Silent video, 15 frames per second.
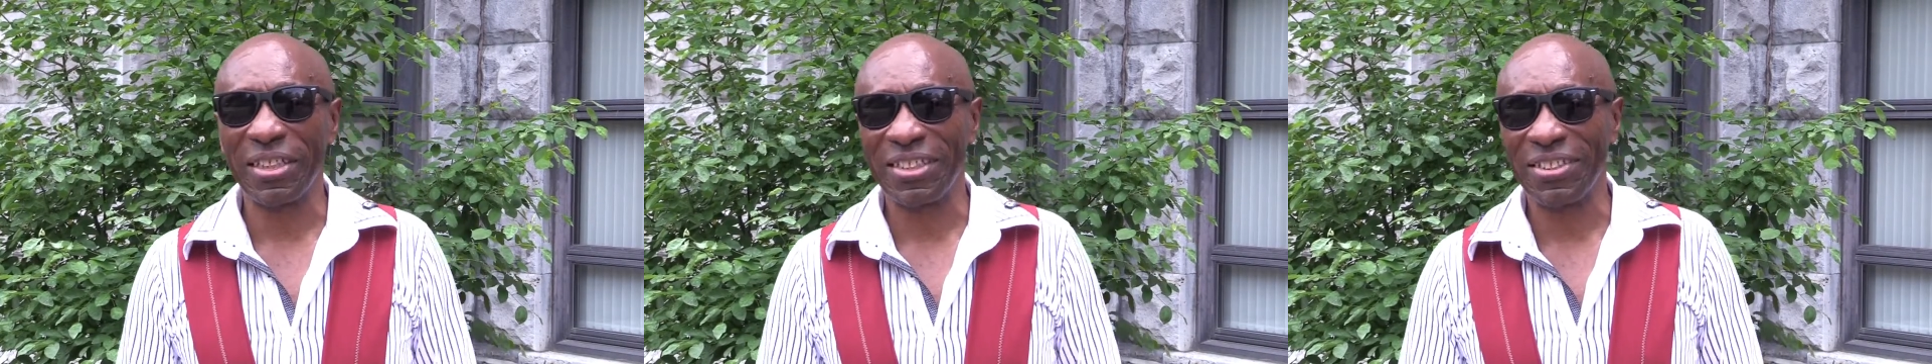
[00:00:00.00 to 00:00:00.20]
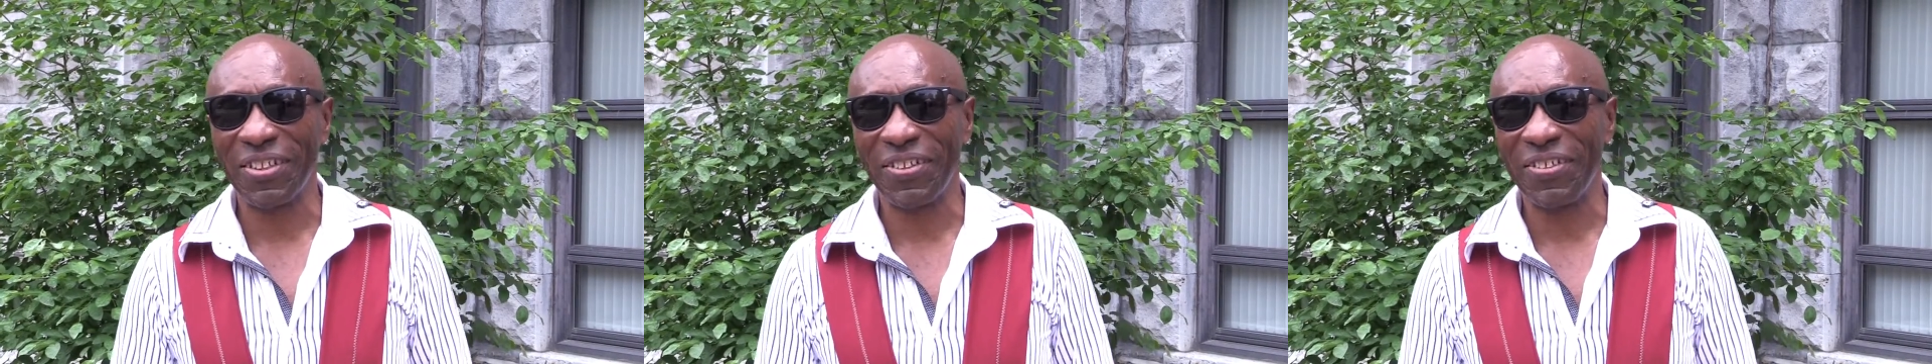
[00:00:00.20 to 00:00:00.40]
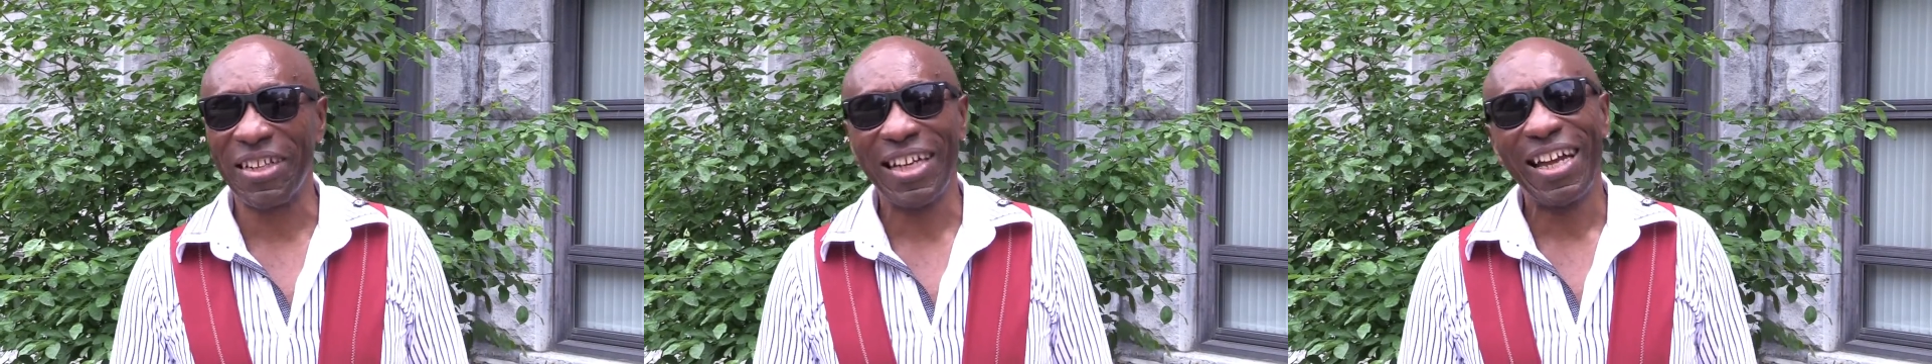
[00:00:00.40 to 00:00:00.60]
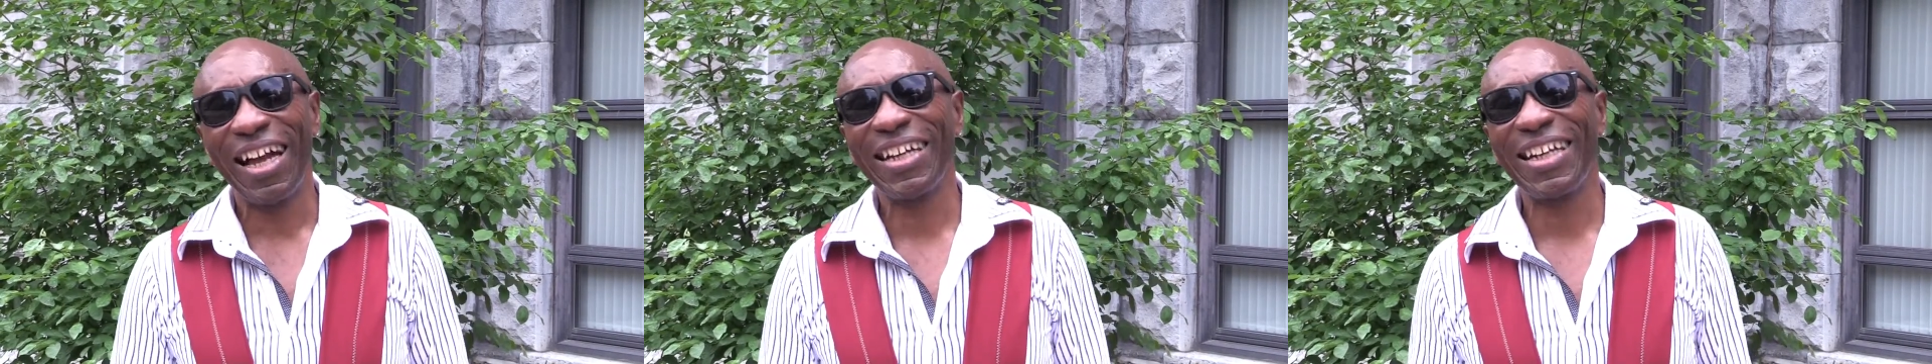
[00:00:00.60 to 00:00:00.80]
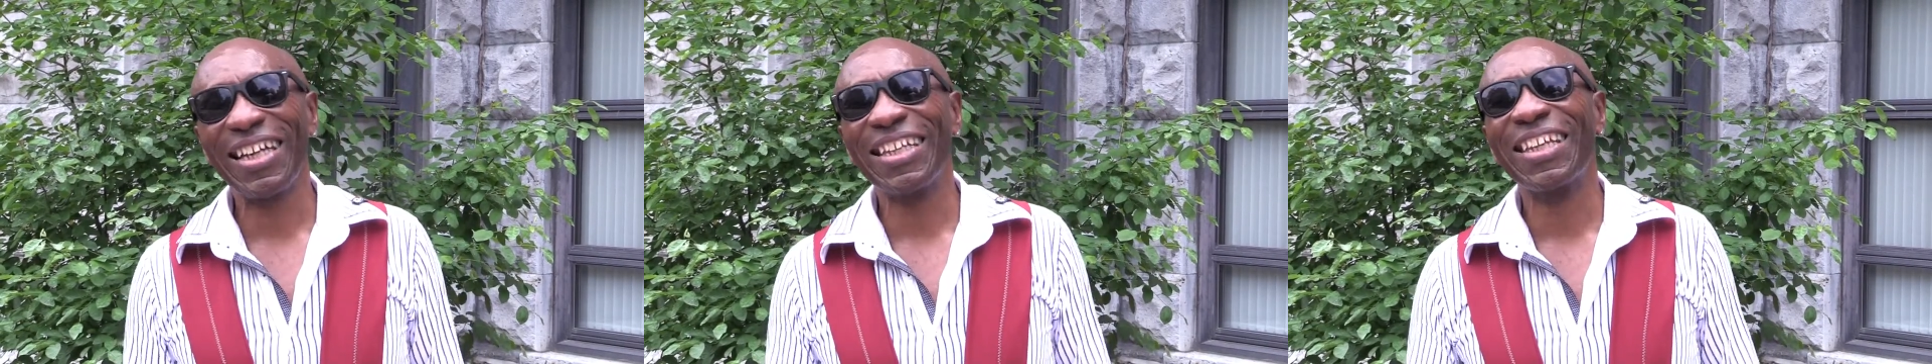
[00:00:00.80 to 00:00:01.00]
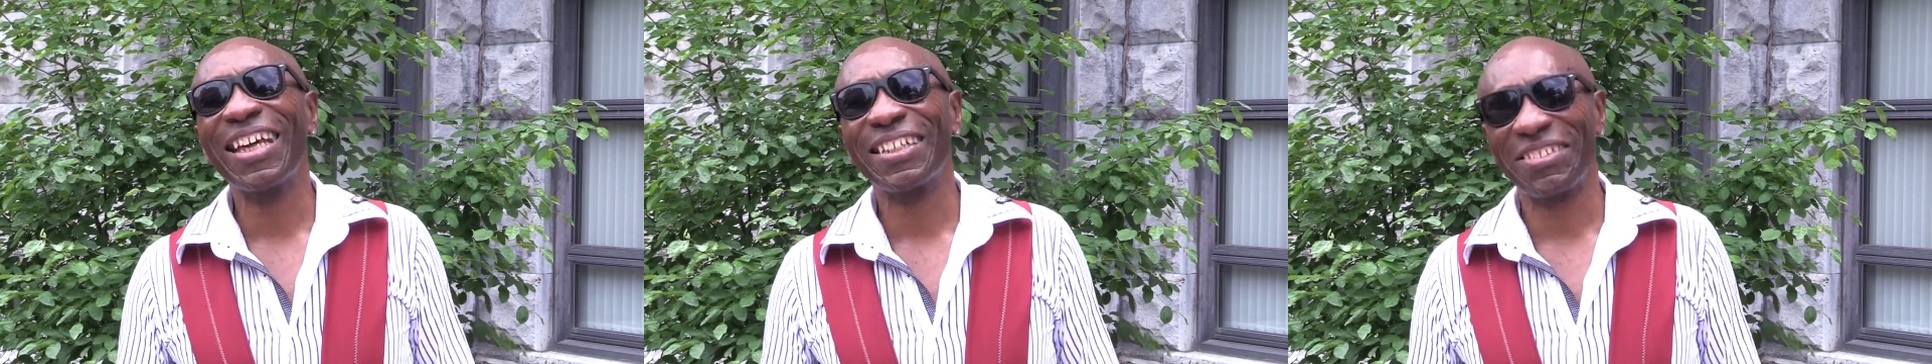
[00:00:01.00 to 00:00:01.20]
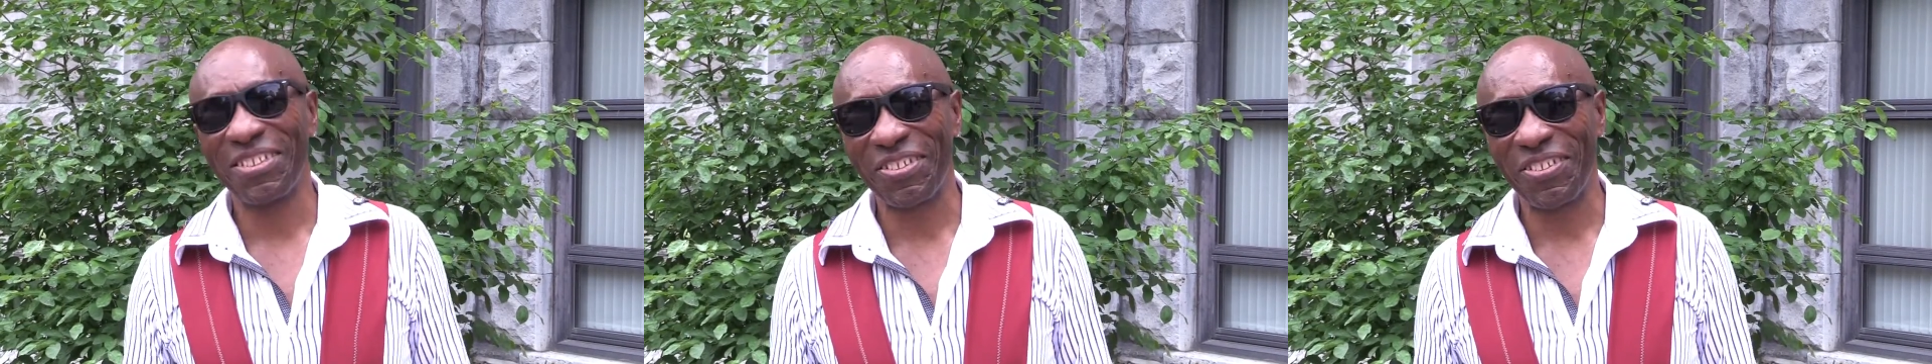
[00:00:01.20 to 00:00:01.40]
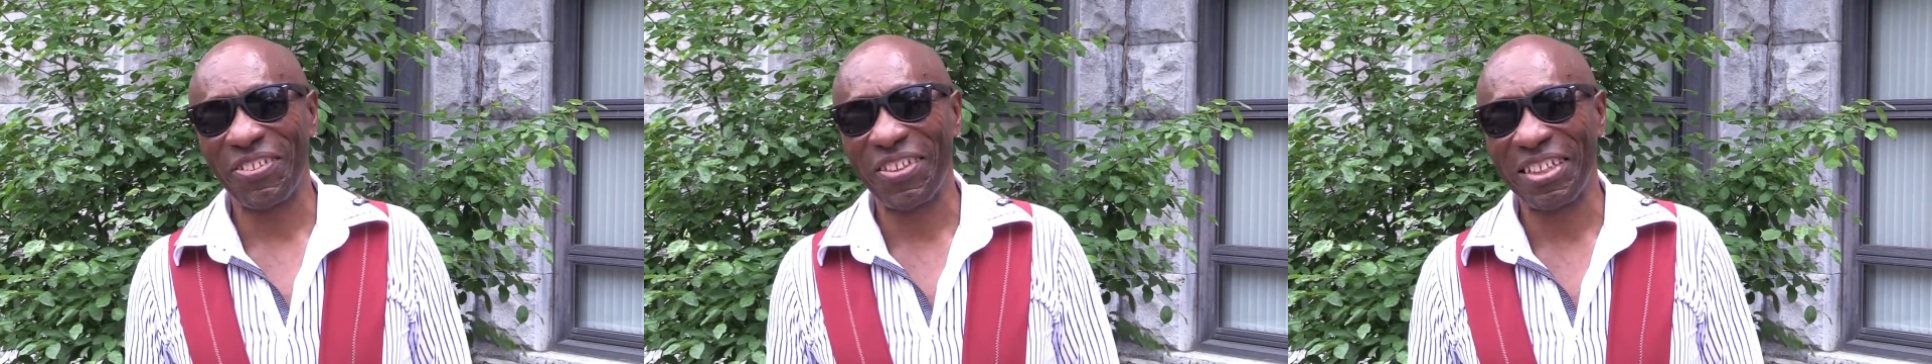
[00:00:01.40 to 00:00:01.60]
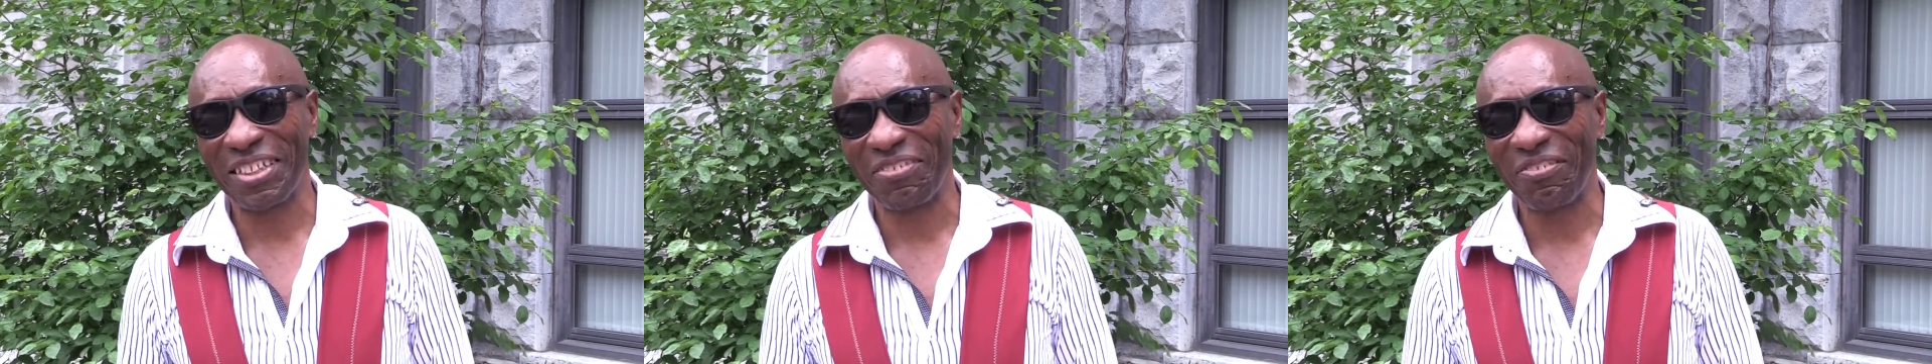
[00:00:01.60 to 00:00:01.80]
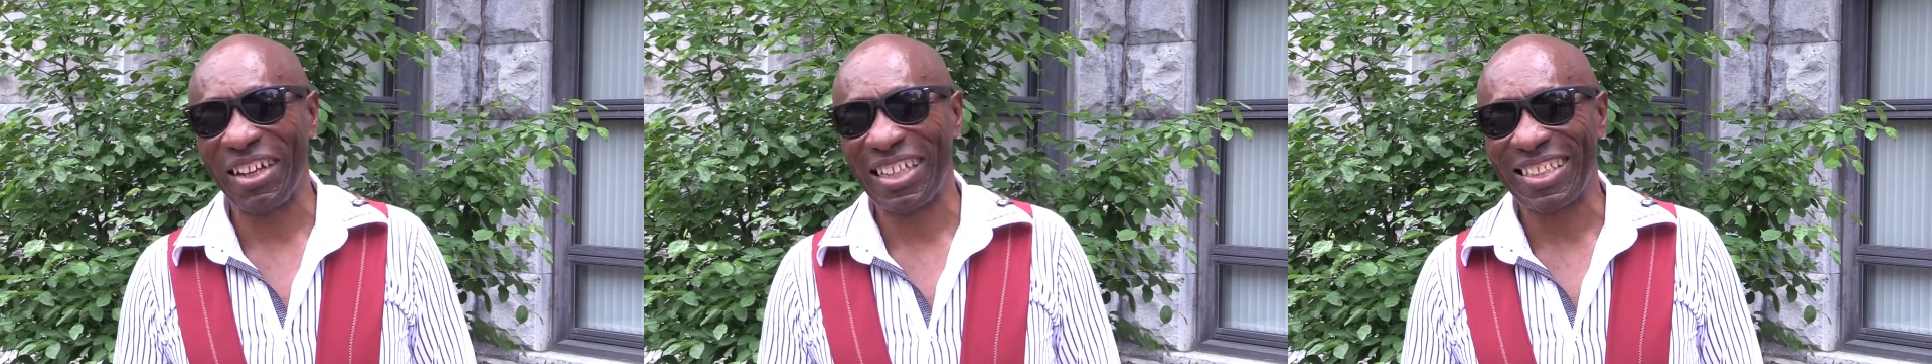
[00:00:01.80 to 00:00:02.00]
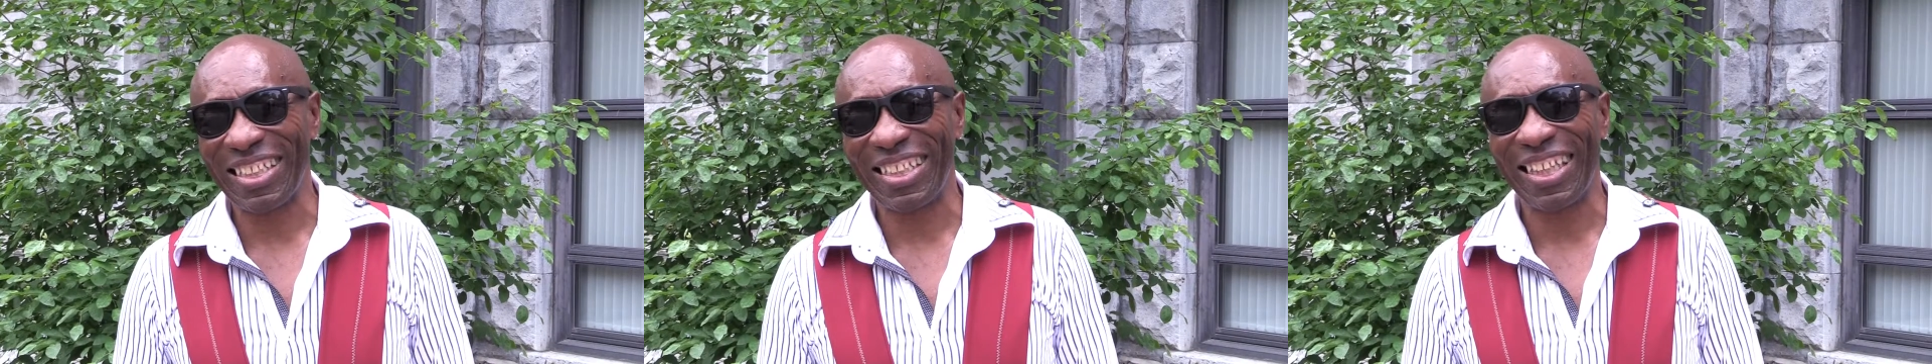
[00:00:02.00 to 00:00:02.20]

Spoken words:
So I got a lot of stories about their